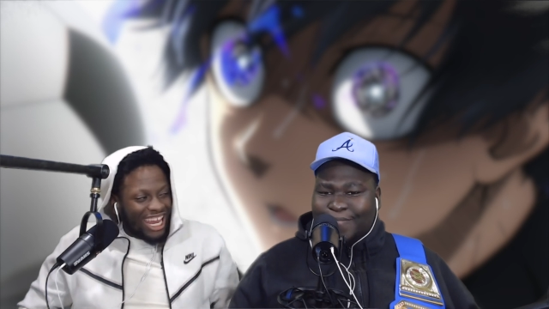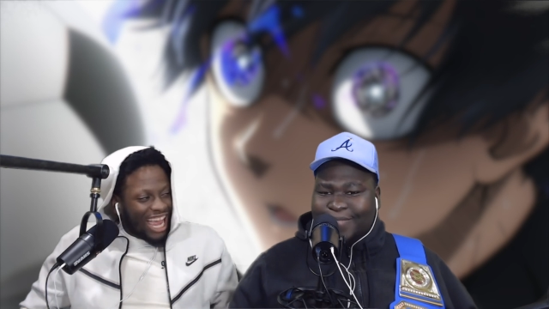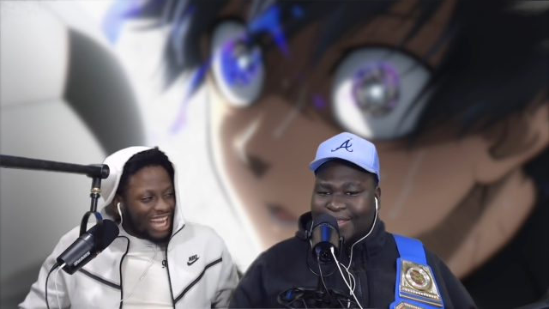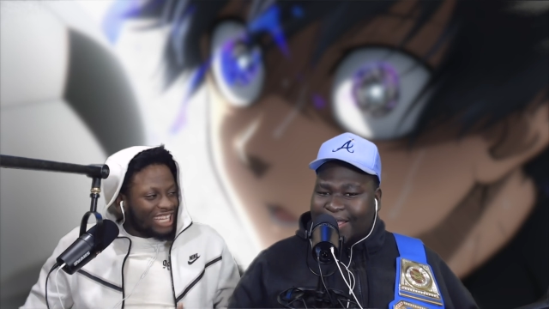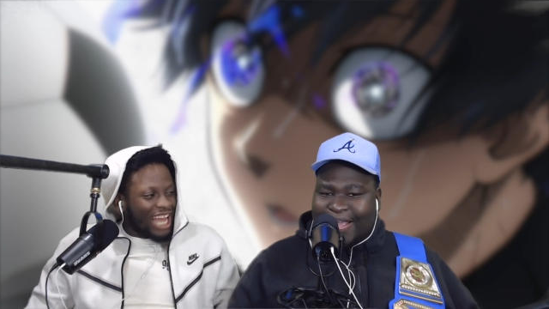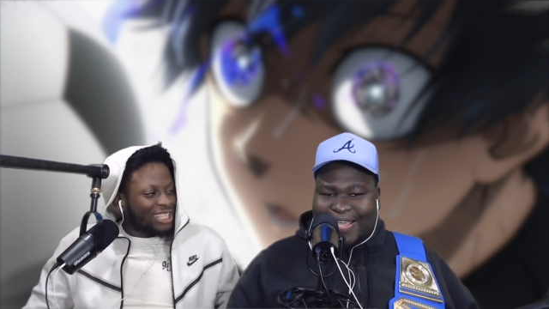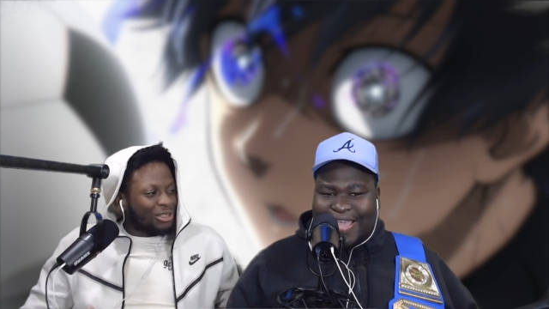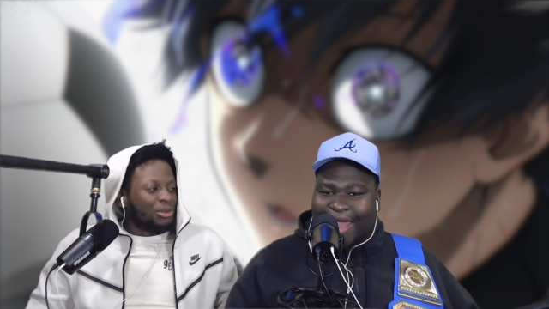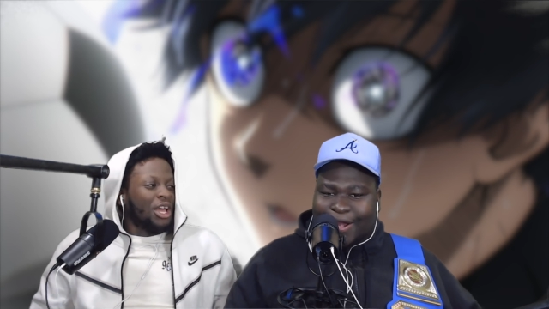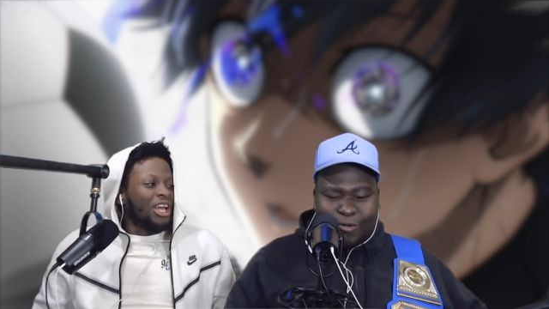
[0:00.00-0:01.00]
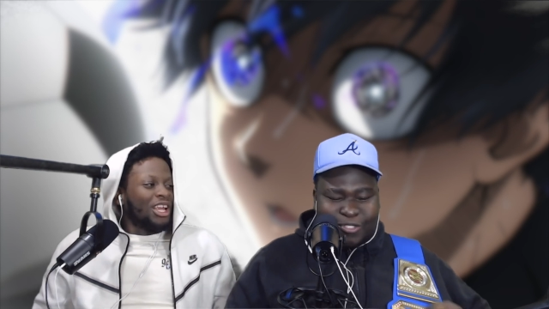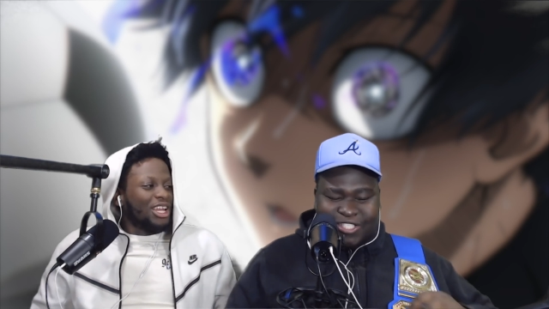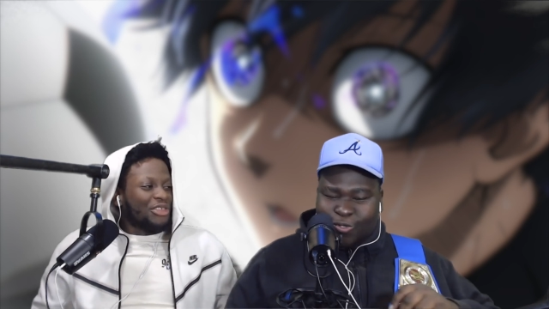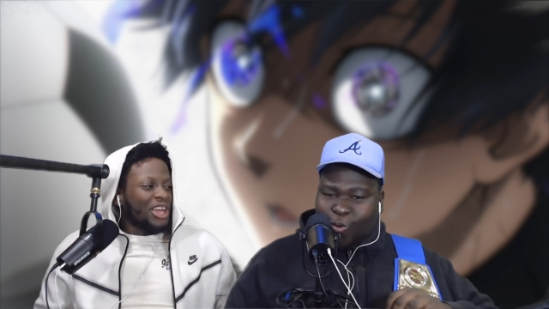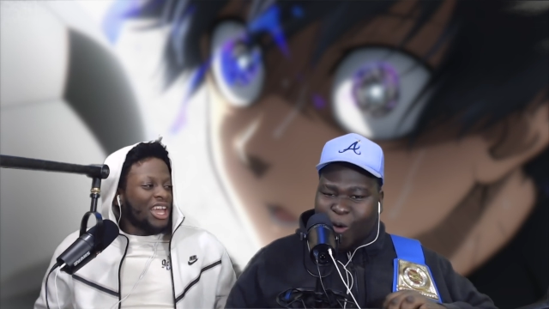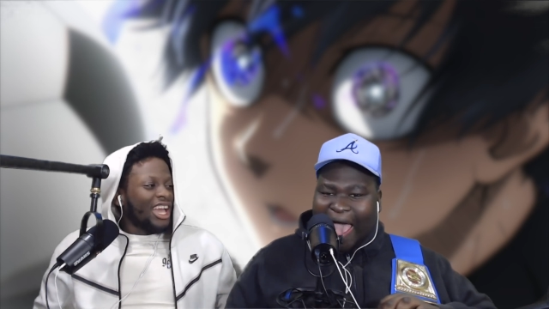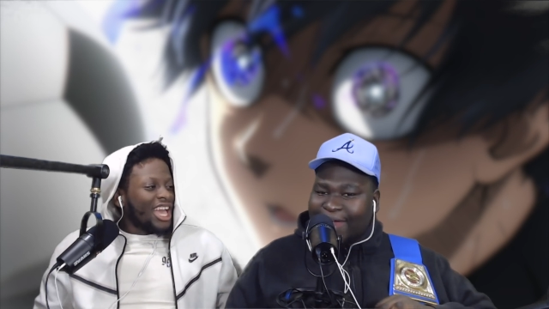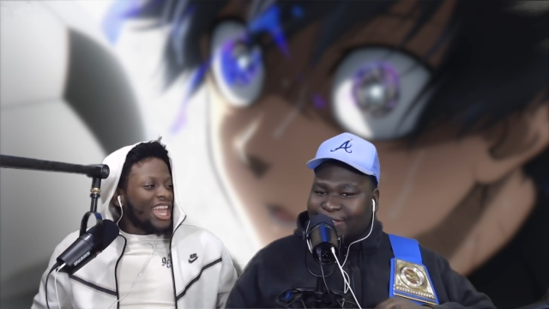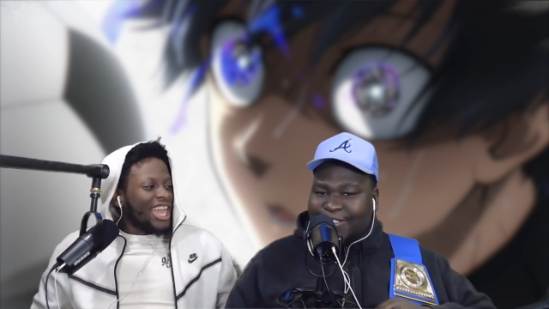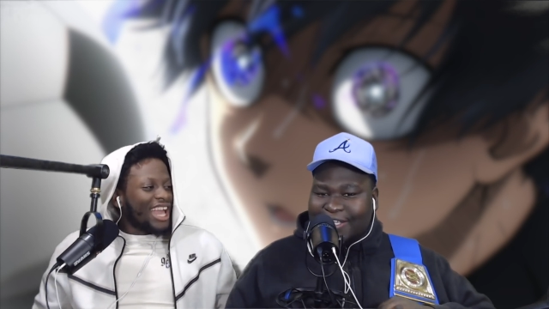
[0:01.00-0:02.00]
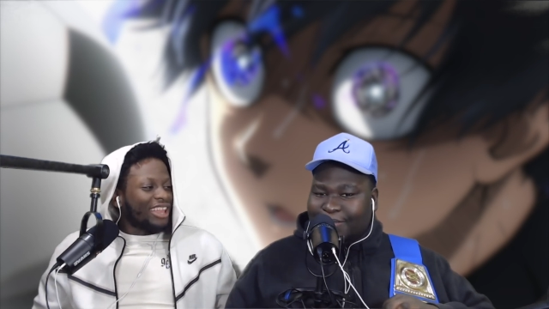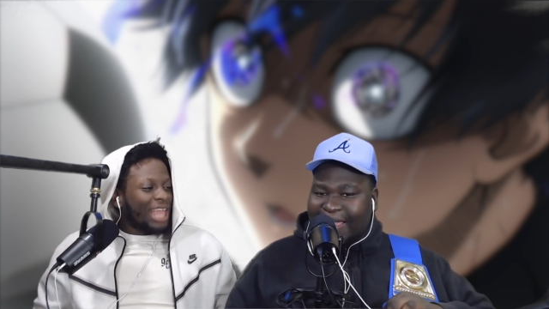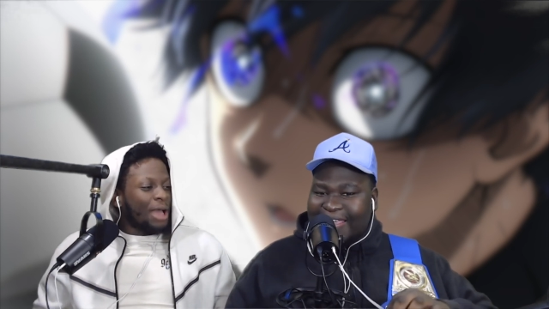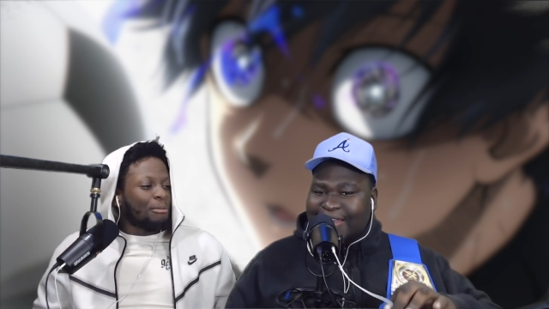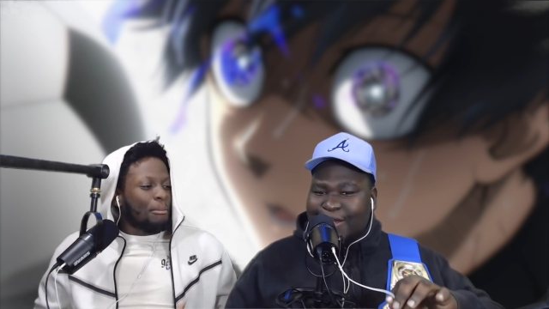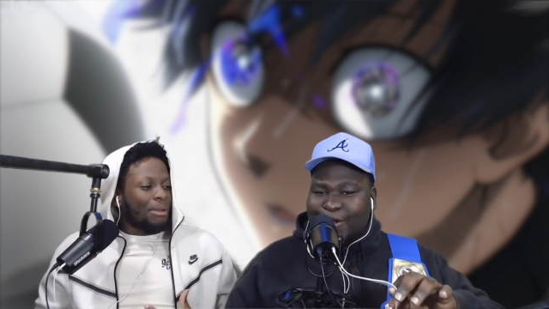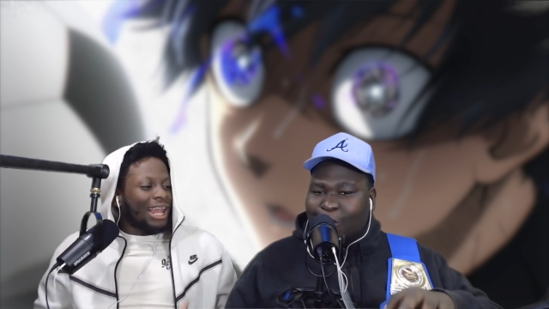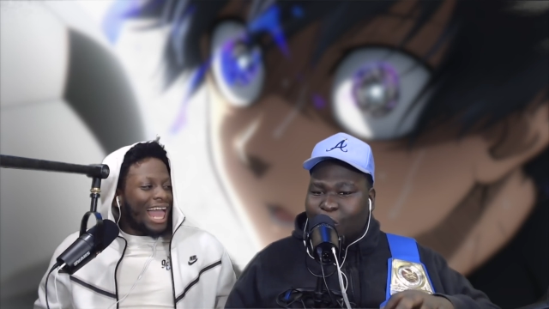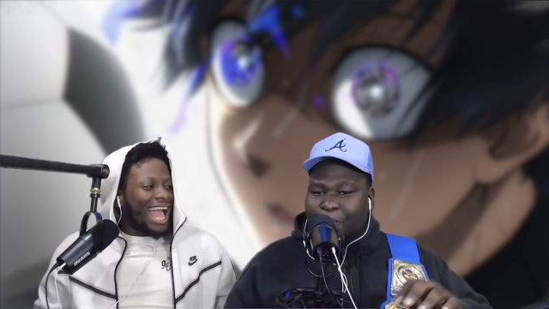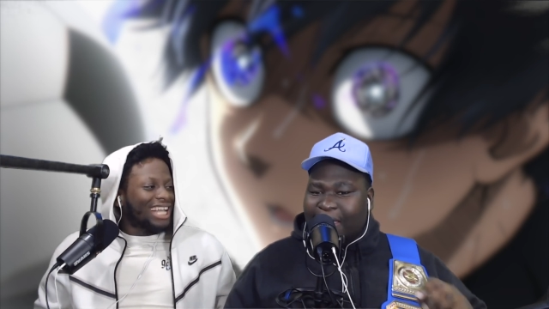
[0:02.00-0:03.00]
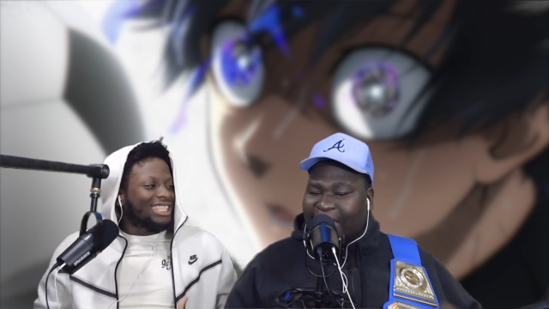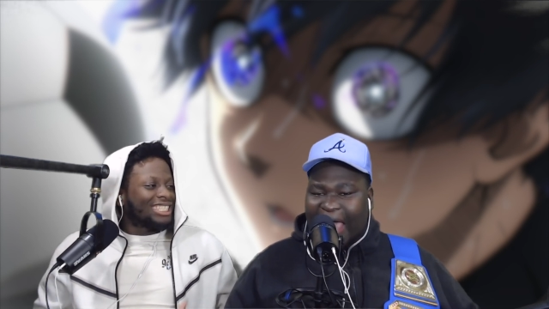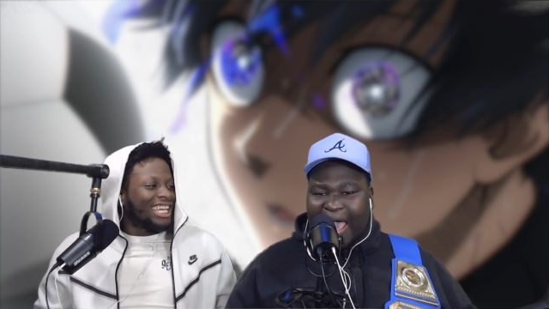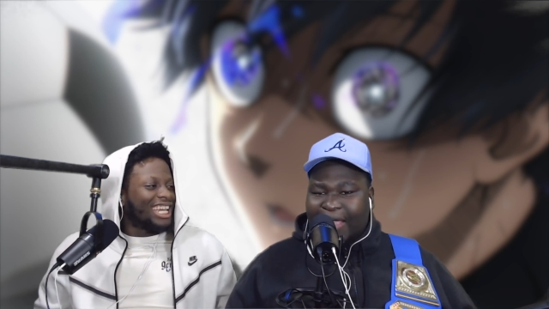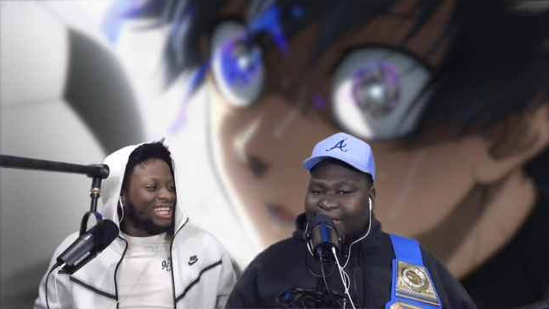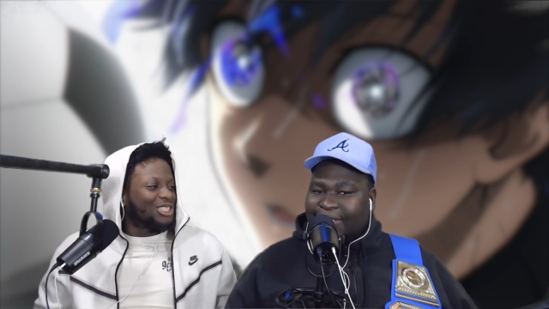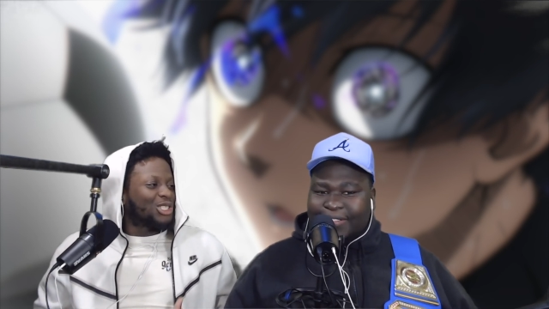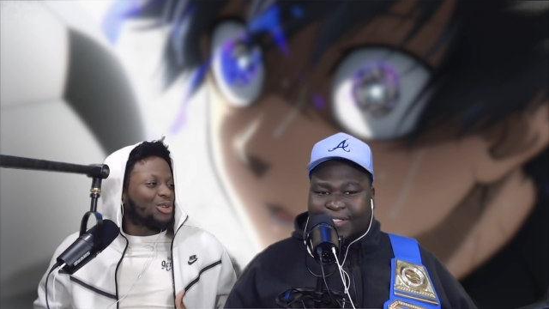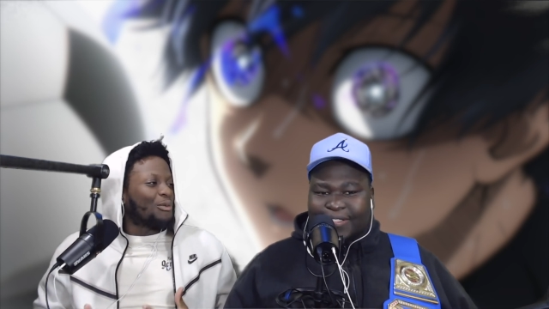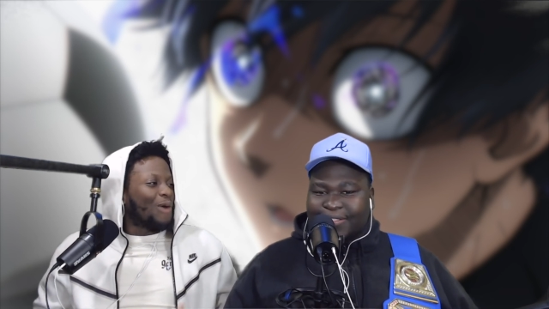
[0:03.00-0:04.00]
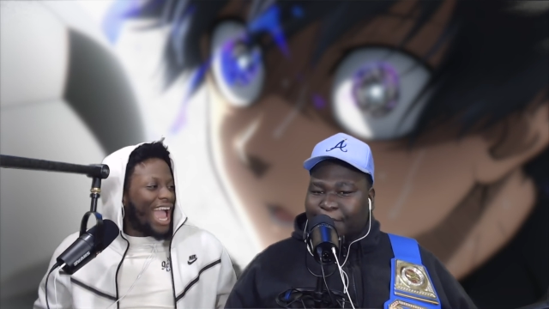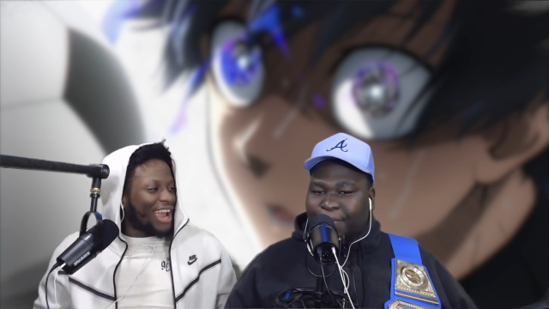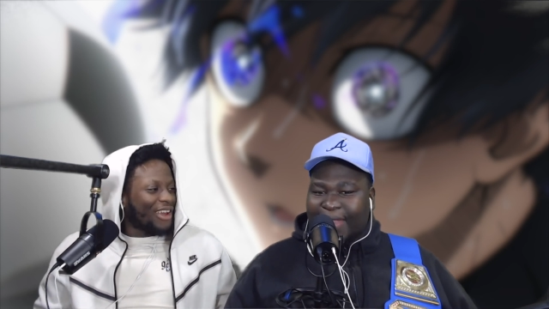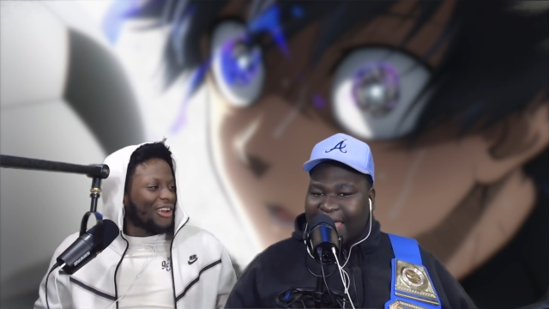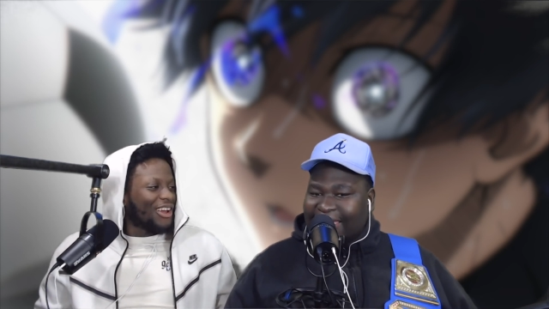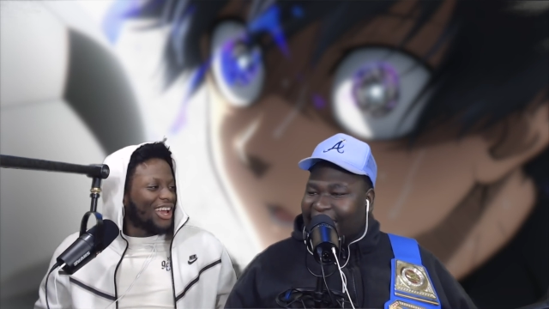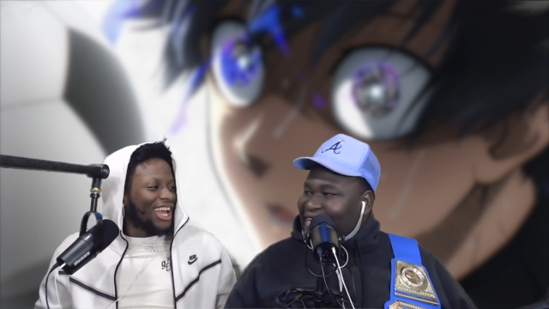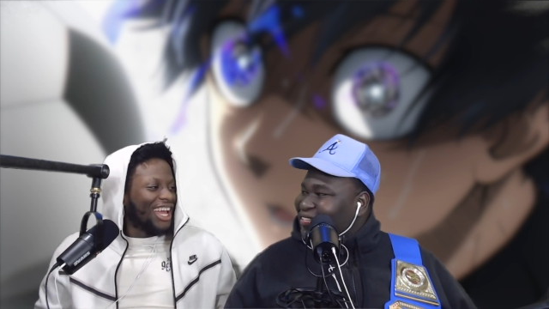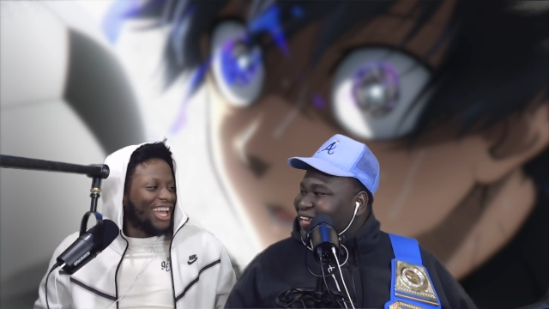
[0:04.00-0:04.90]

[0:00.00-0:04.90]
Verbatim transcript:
Speaker 1: He got, that, he got a new listen, swagger to him. Like he know, man. Like, the black s.